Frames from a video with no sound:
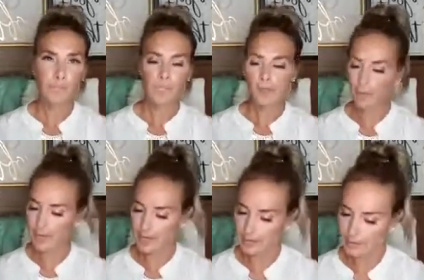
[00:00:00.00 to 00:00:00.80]

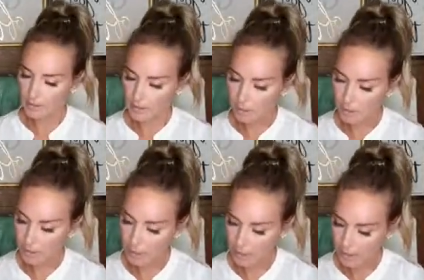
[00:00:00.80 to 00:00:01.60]
Okay,
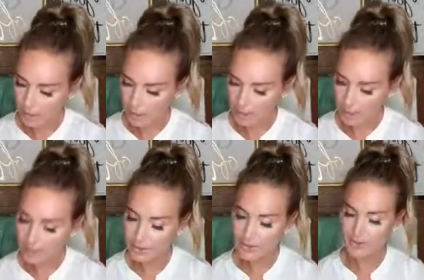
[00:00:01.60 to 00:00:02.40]
so I
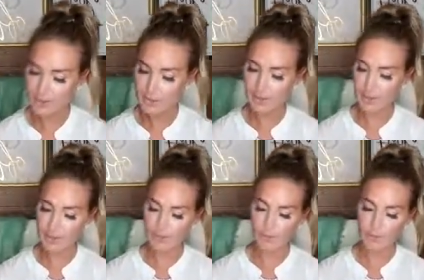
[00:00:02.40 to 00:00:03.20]
do have some
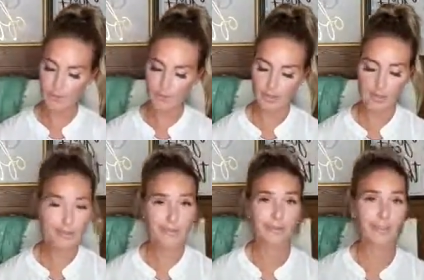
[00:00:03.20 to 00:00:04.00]
bonus tips for you
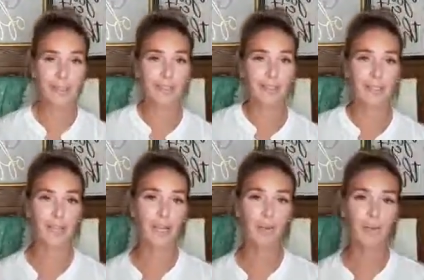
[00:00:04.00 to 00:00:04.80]
guys, like as if
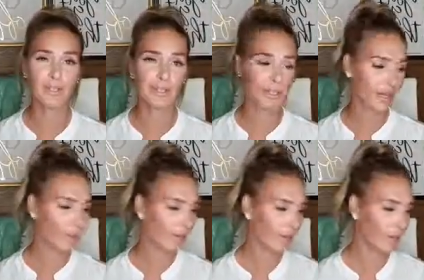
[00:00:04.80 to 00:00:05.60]
that wasn't
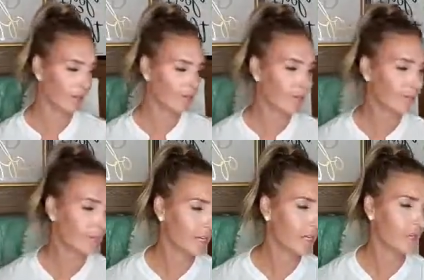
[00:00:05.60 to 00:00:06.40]
enough. I always have to
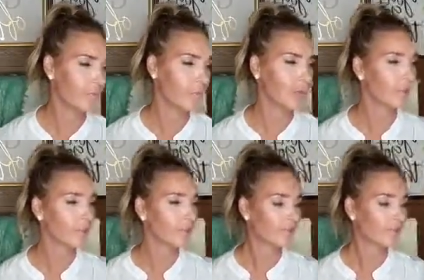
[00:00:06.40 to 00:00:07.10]
add more.